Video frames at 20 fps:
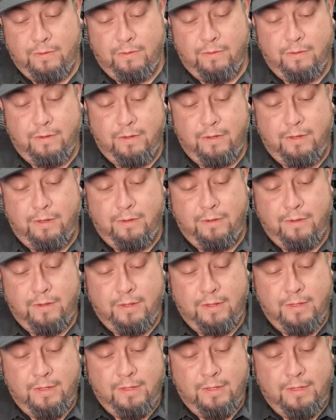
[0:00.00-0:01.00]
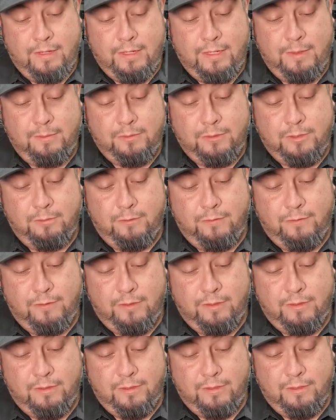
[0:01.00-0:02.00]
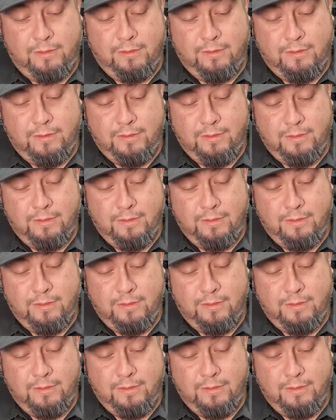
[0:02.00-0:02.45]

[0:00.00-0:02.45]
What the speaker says: All right. Kept some of it on there.